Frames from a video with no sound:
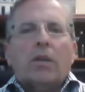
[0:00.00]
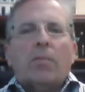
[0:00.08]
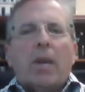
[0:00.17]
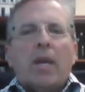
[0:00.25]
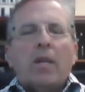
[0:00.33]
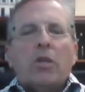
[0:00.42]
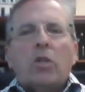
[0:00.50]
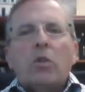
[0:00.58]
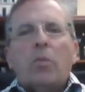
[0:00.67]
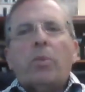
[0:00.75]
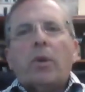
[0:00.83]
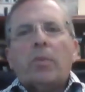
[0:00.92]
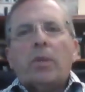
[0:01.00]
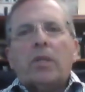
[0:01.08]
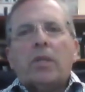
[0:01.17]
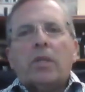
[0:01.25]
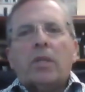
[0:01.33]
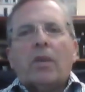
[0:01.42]
the main two
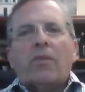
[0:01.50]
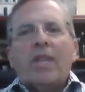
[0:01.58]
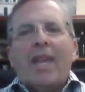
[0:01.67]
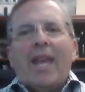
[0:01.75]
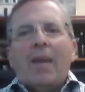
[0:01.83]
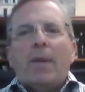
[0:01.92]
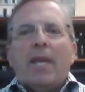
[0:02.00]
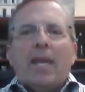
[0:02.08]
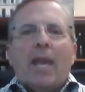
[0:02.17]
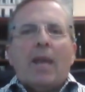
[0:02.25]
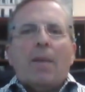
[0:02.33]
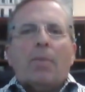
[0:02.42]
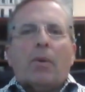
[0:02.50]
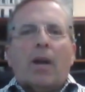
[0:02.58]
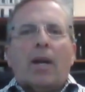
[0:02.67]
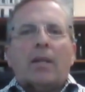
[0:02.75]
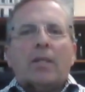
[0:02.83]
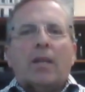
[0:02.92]
purposes of the APA
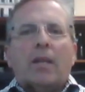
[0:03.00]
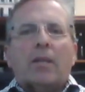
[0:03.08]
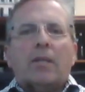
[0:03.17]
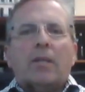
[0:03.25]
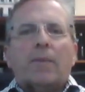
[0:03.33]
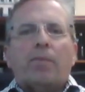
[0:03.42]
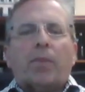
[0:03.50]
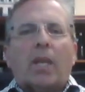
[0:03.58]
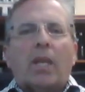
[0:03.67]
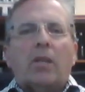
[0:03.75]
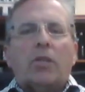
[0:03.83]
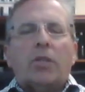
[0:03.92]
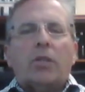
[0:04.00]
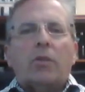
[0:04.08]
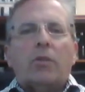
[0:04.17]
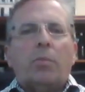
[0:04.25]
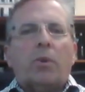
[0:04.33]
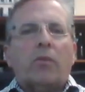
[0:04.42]
process is
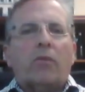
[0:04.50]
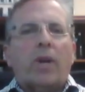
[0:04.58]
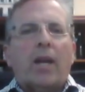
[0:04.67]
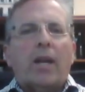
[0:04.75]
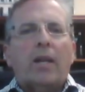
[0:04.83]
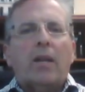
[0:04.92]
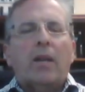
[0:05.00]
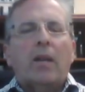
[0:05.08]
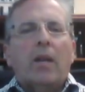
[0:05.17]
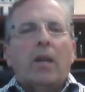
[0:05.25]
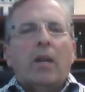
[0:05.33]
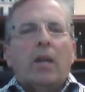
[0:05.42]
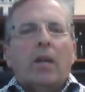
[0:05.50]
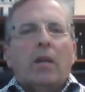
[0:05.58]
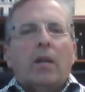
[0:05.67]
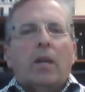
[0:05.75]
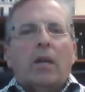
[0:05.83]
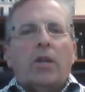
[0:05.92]
to provide
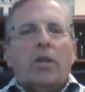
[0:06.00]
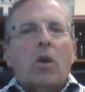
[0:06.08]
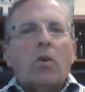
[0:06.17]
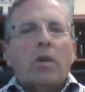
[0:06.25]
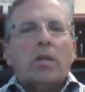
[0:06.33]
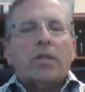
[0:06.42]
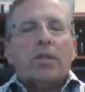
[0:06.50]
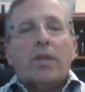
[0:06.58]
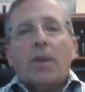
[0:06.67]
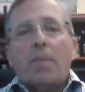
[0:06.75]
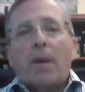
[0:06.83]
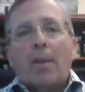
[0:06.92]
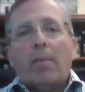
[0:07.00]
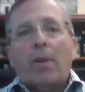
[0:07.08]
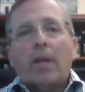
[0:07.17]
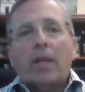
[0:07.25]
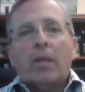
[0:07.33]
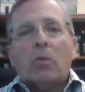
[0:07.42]
uh, notice to the
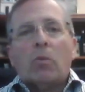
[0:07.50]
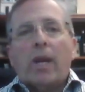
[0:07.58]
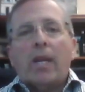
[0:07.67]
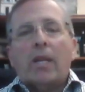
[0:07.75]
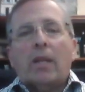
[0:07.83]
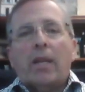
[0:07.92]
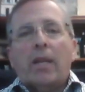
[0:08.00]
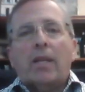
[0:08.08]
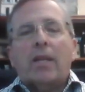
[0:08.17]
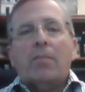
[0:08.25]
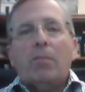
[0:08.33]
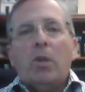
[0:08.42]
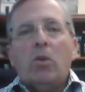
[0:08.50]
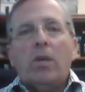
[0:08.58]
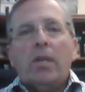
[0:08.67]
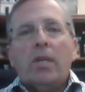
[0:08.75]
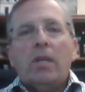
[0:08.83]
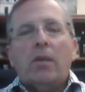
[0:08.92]
public and the regulated
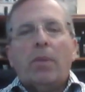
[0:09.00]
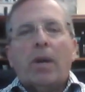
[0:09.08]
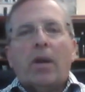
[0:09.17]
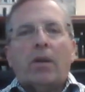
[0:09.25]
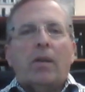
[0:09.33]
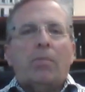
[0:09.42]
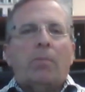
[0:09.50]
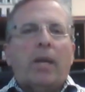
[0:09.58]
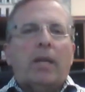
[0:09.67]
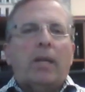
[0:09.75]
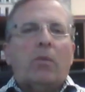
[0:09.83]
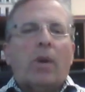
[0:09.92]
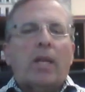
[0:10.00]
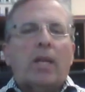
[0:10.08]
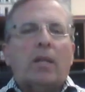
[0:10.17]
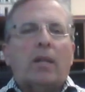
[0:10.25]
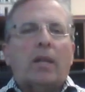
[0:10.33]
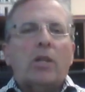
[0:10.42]
community about an impending
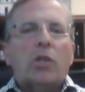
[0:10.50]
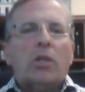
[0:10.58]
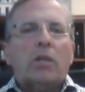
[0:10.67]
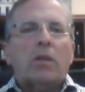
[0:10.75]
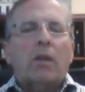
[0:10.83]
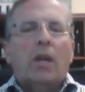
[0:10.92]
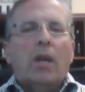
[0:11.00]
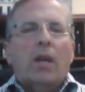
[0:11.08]
regulation,